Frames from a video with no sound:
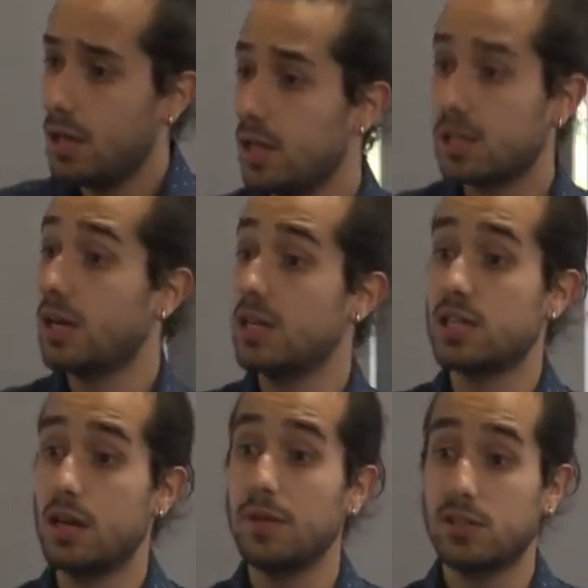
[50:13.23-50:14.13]
it can
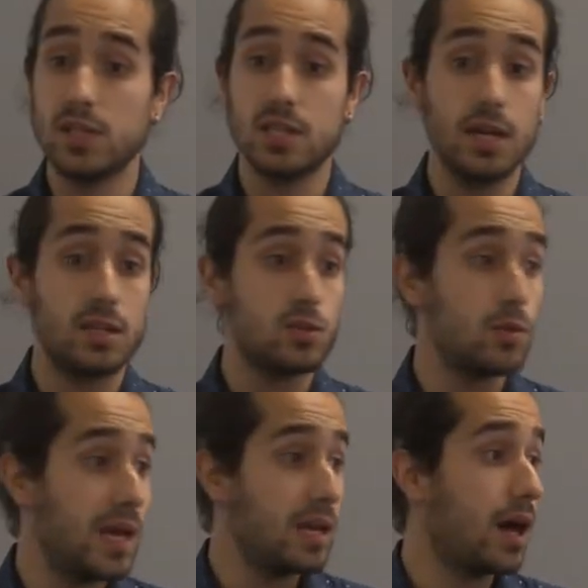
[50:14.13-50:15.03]
easily be translated to
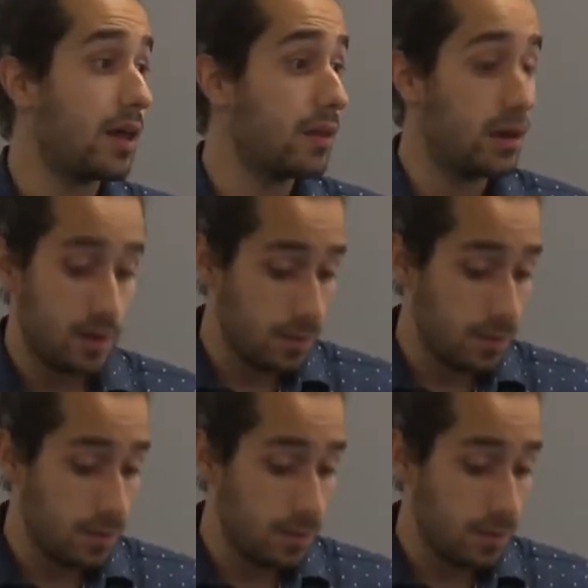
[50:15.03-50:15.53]
many other,